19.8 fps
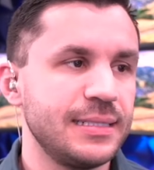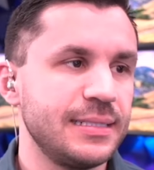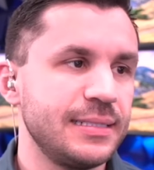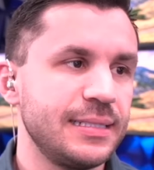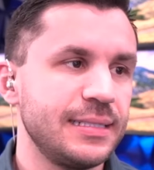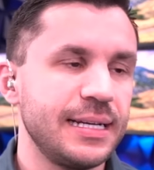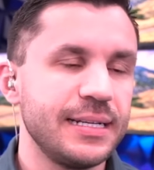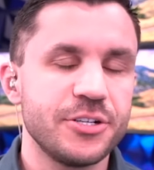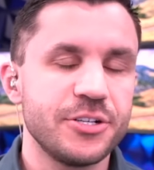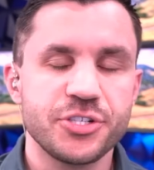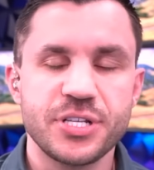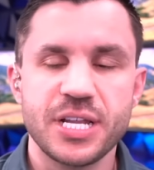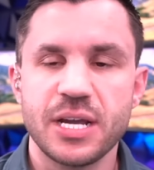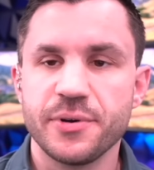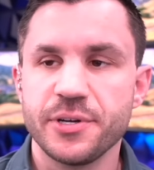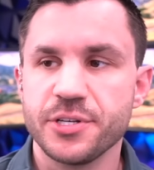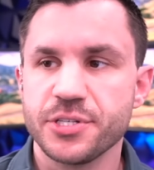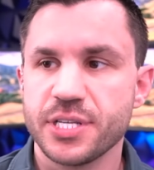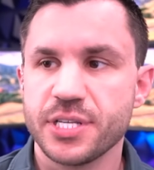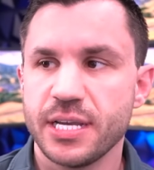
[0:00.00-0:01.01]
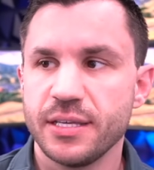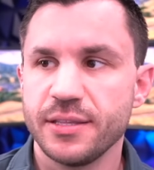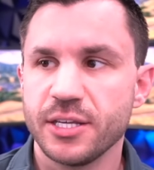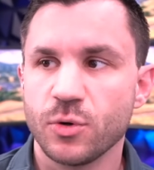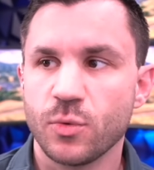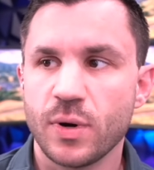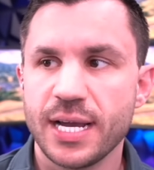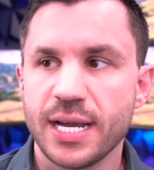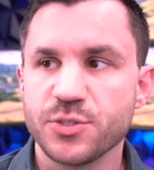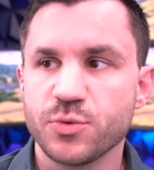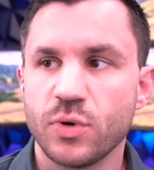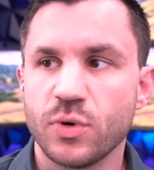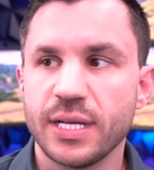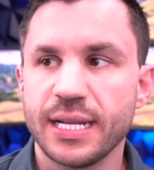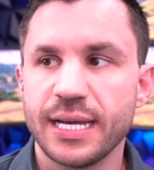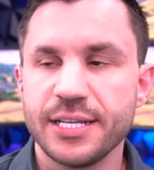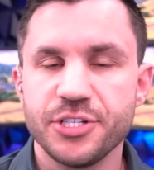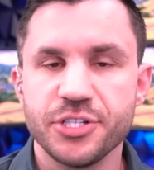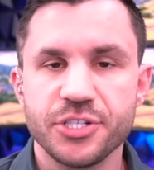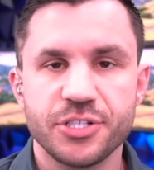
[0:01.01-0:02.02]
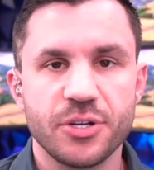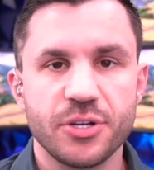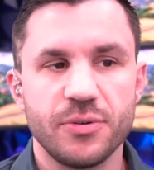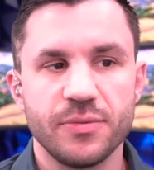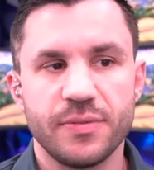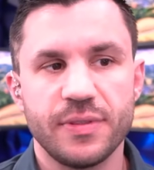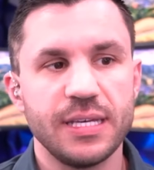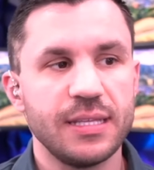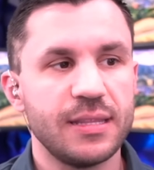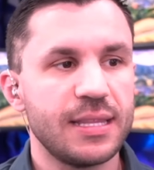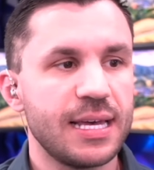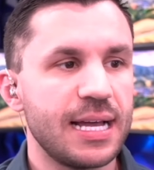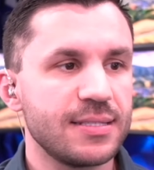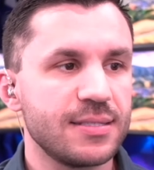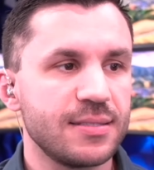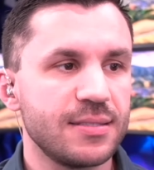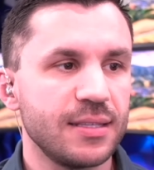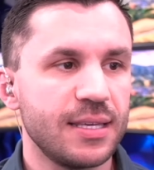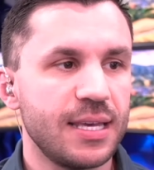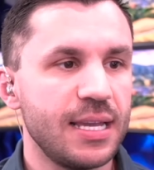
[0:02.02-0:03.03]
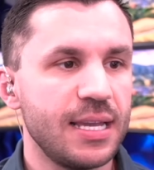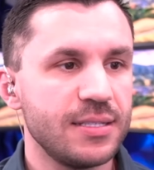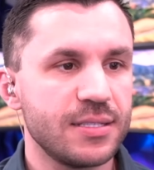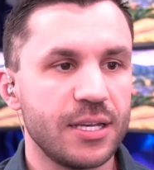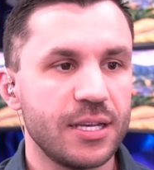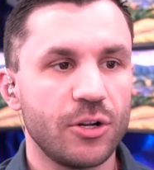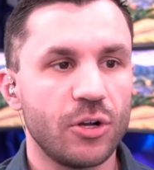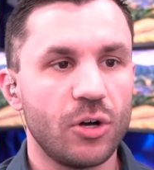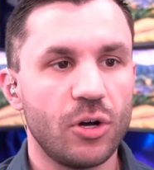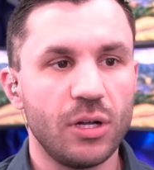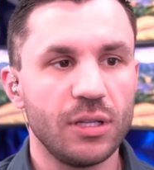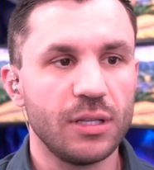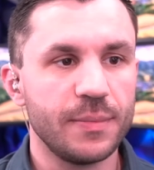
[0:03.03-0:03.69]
I understand what you're saying there, Wise One. I just don't think that's the case at all.